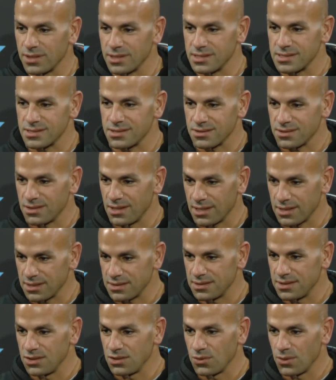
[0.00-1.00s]
It's a
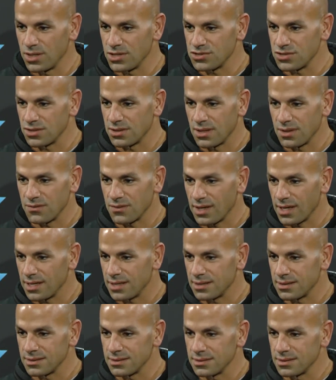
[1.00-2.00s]
continuation. They've
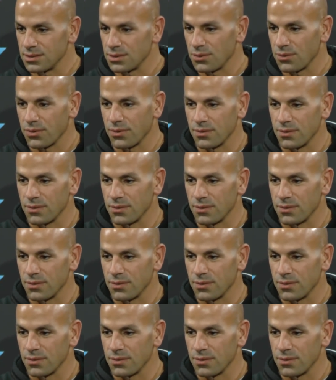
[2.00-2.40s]
got little